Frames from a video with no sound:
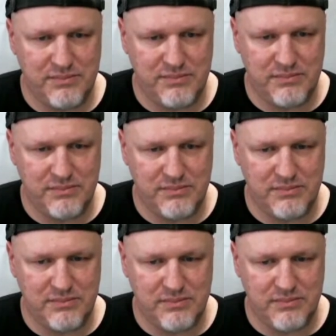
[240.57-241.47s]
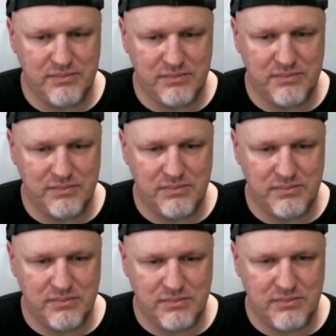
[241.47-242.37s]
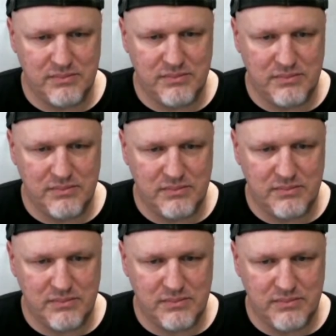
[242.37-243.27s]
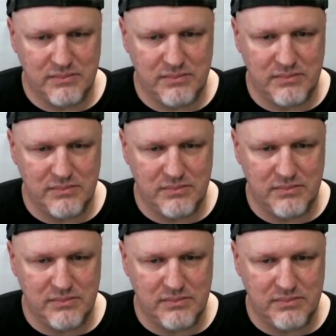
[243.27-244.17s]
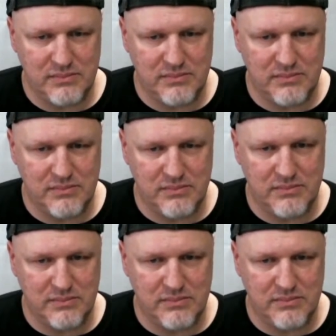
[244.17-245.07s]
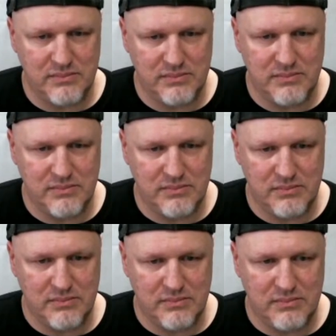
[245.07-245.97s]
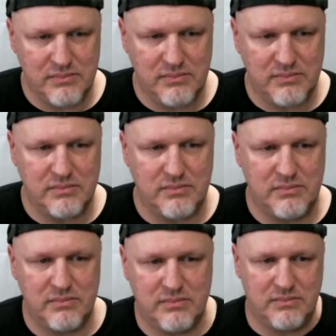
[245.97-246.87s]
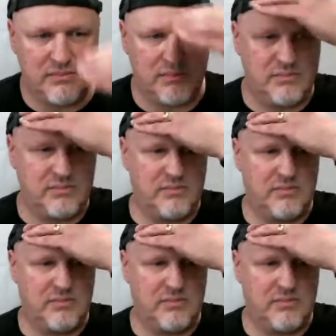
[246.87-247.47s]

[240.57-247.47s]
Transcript: (silent)